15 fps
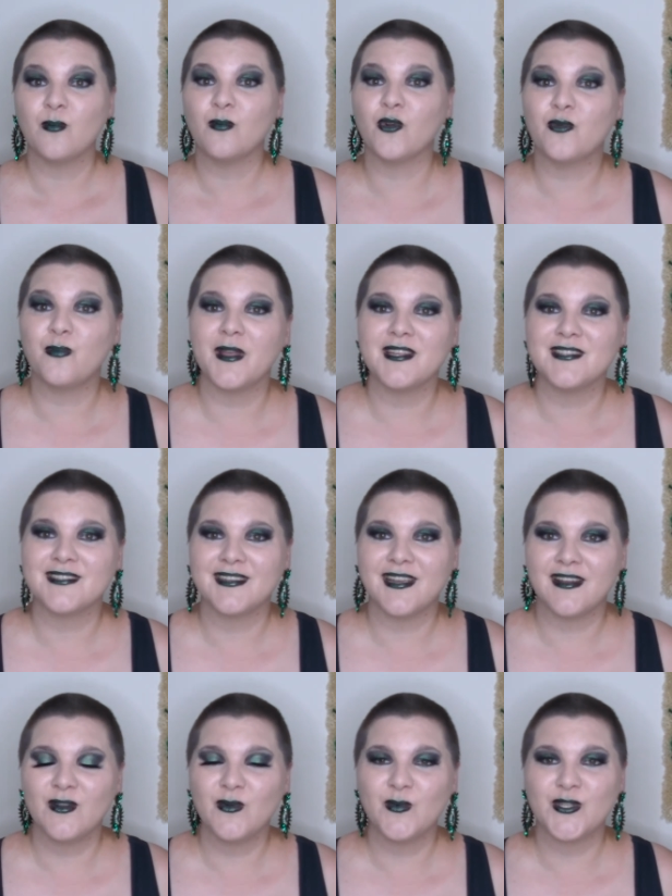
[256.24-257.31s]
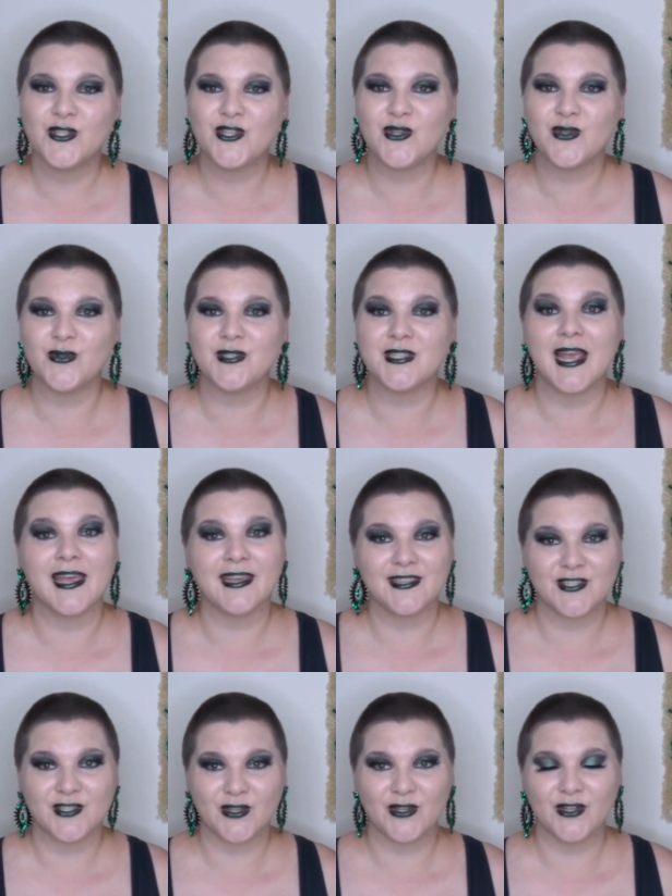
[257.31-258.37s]
Brugmansia was used
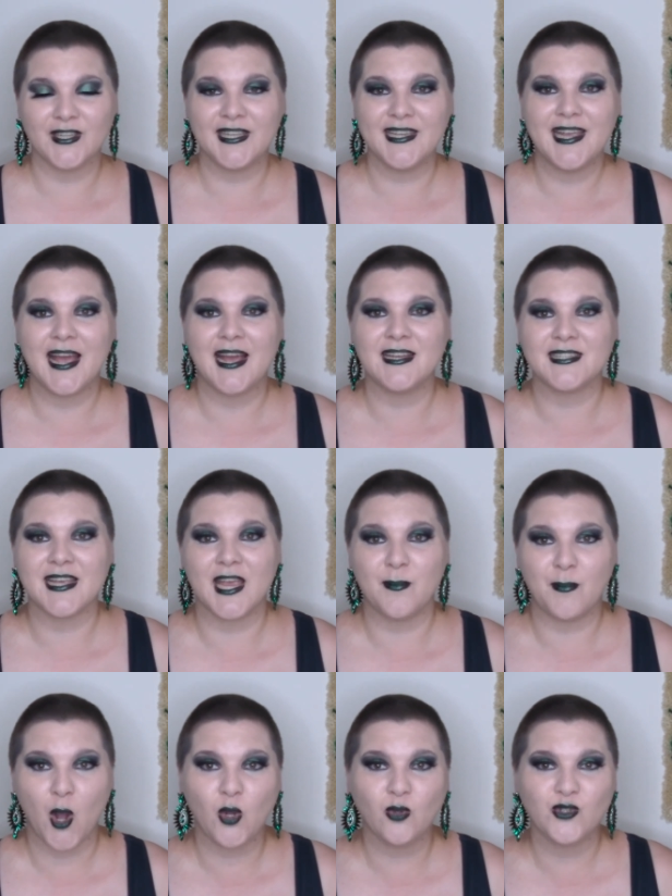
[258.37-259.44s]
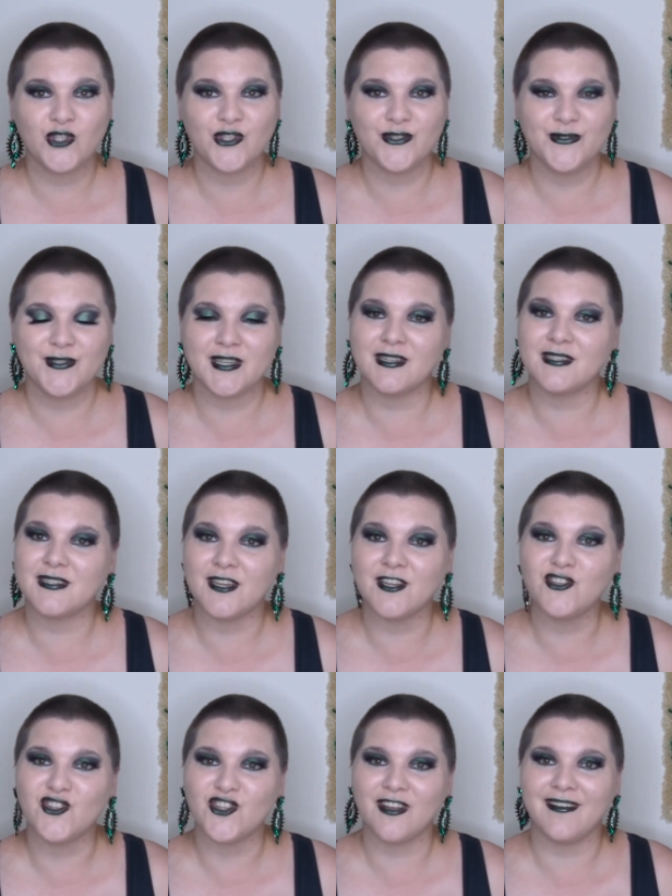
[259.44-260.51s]
externally as a poultice, a
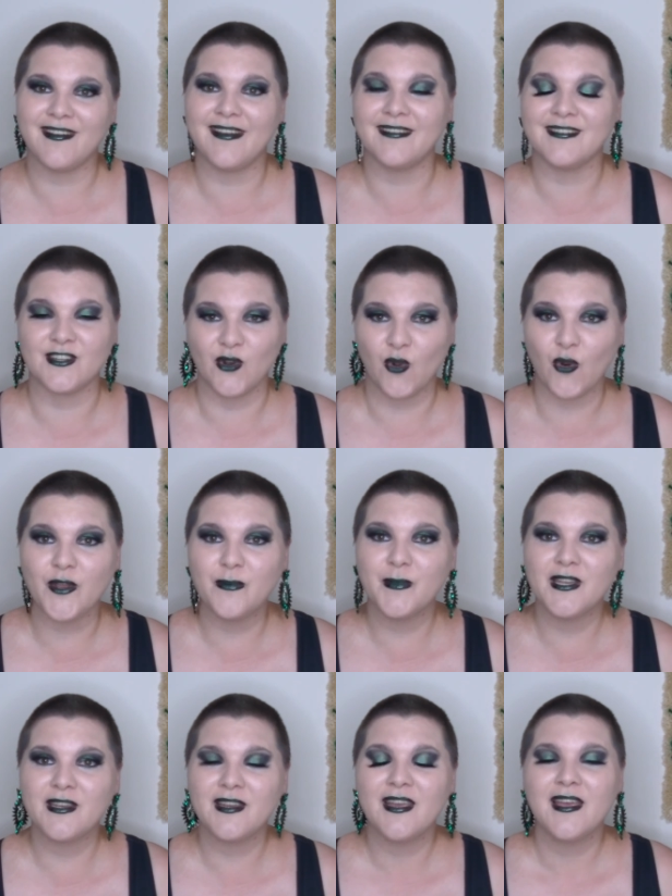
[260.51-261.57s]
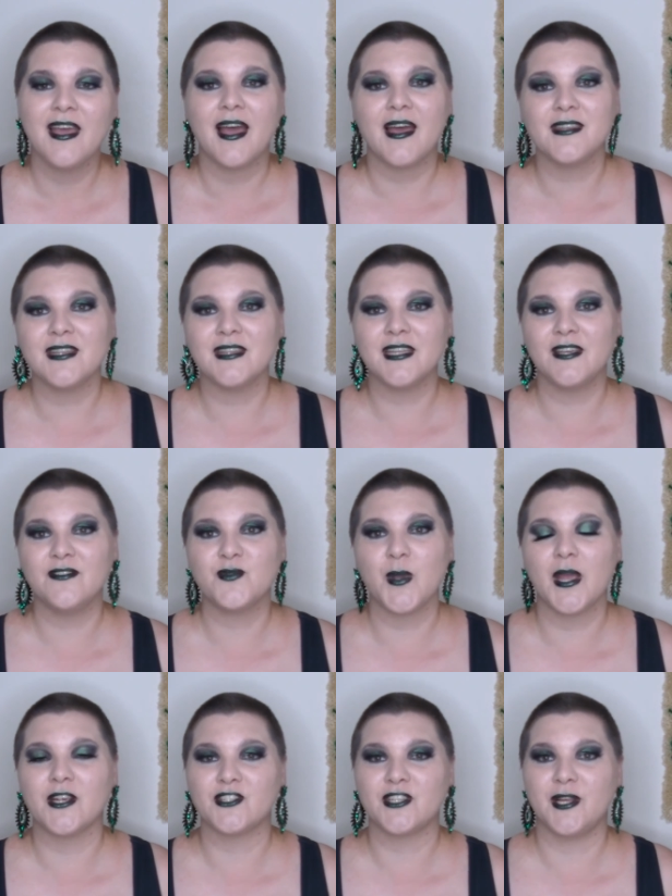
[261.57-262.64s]
tincture, and an ointment, and the leaves were
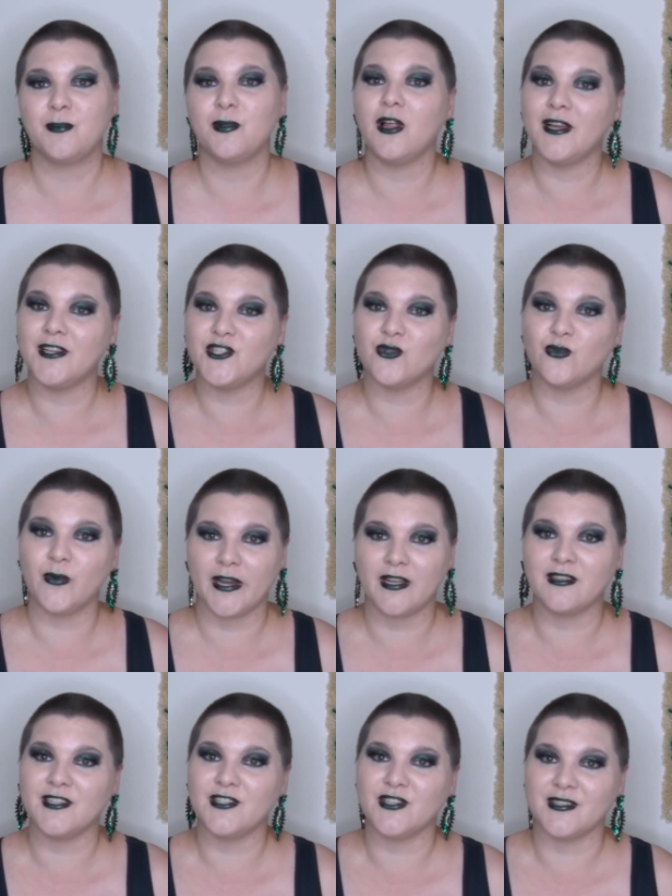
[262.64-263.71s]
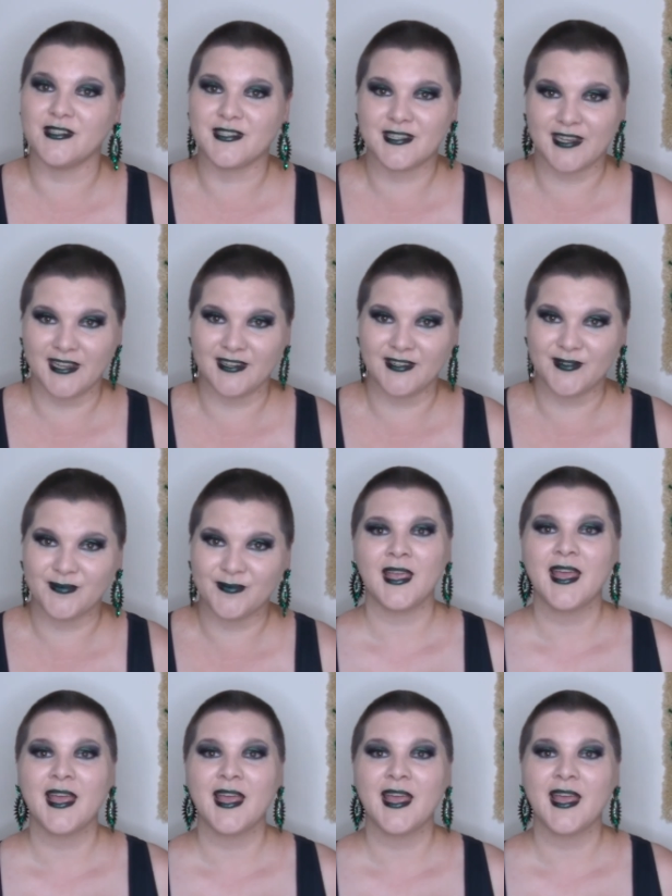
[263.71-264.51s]
actually applied directly to the skin.